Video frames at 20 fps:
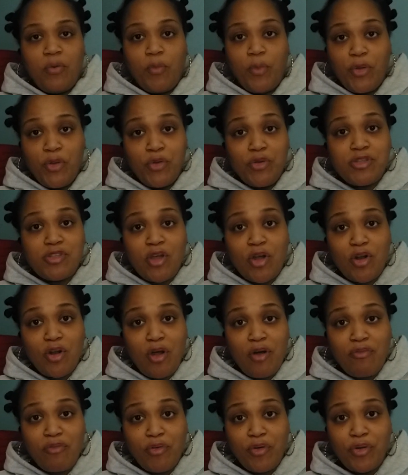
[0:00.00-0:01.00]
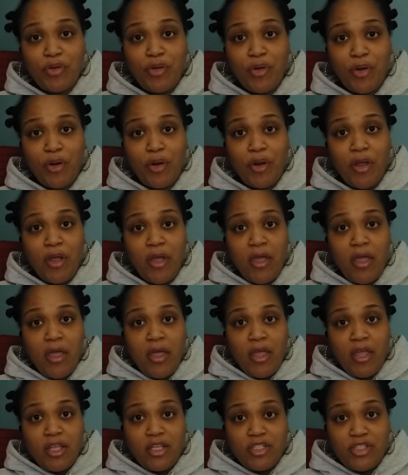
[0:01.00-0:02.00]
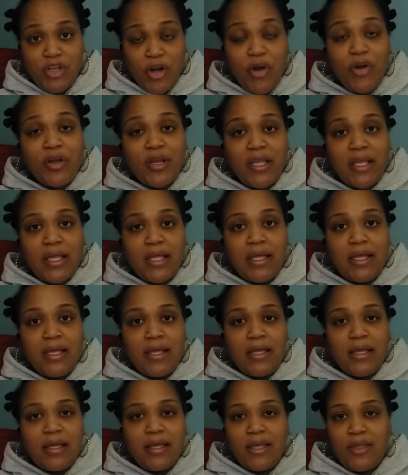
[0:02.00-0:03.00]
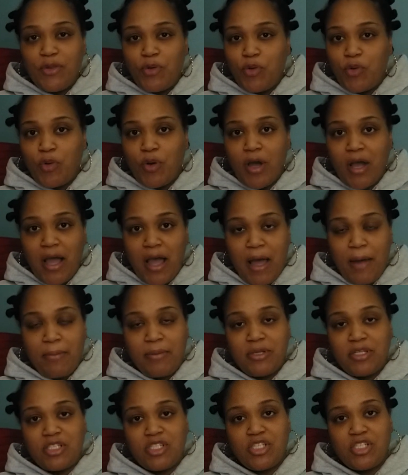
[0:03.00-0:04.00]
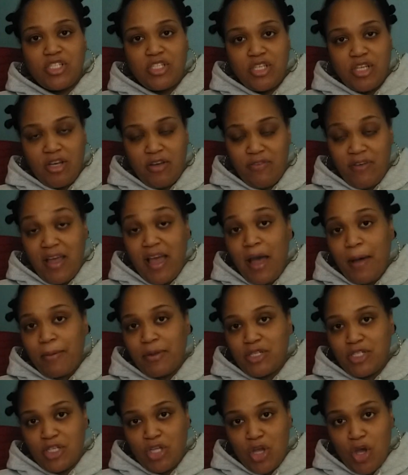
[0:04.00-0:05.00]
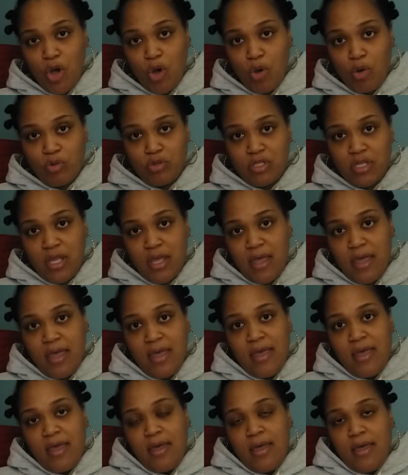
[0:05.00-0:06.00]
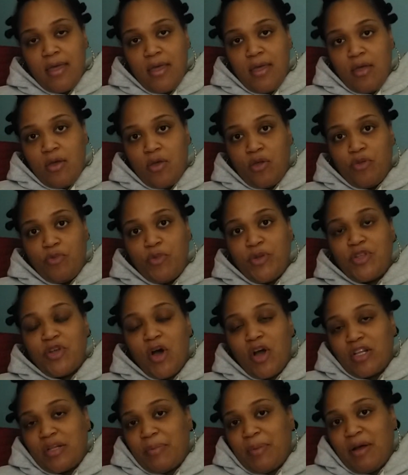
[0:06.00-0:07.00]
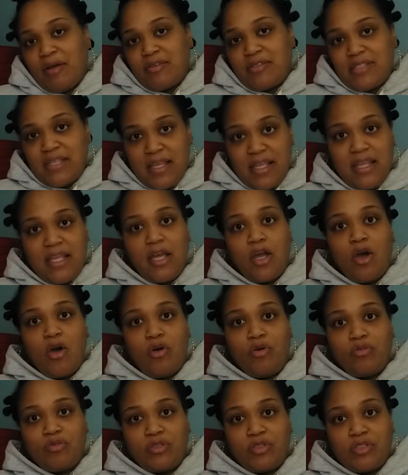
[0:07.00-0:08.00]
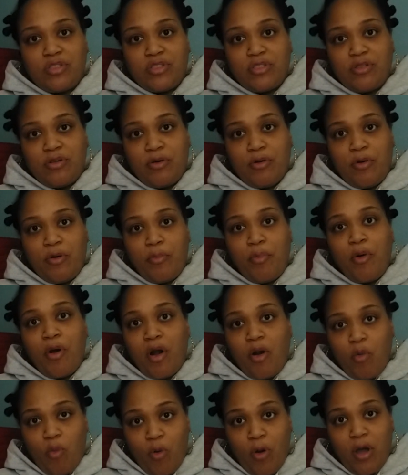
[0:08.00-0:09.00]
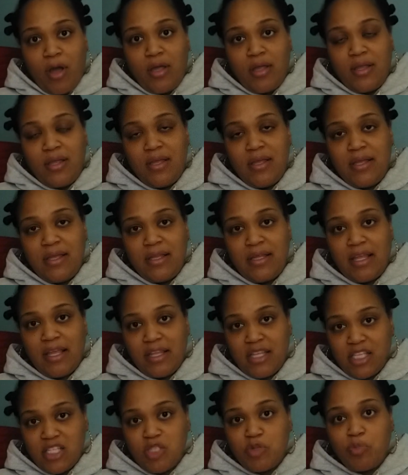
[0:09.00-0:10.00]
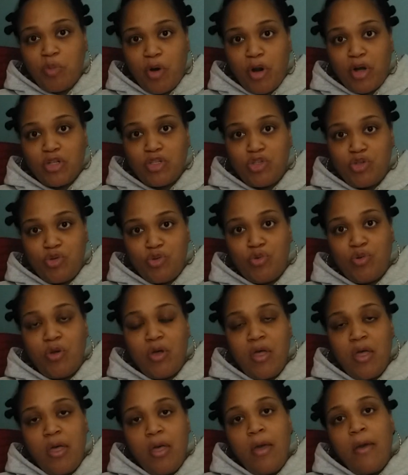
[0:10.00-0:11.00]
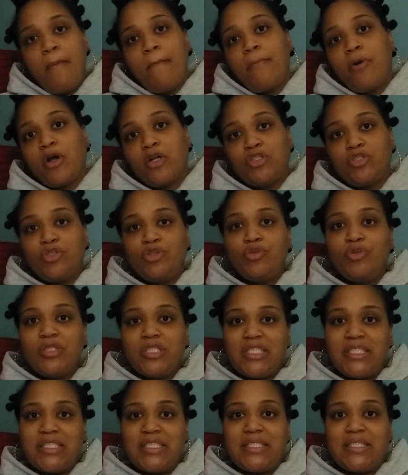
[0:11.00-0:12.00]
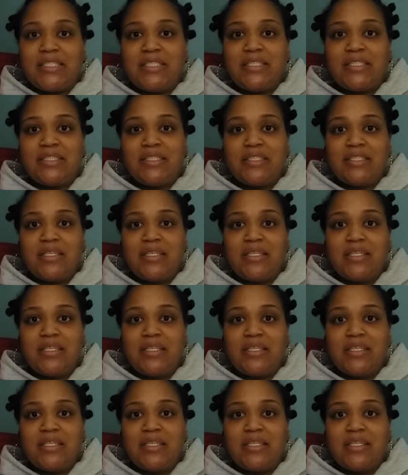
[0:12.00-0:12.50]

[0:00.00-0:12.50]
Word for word: when you start off on your journey and you accomplish of accomplishing goals, we talked about setting goals on part one. Now this is part two. Part two is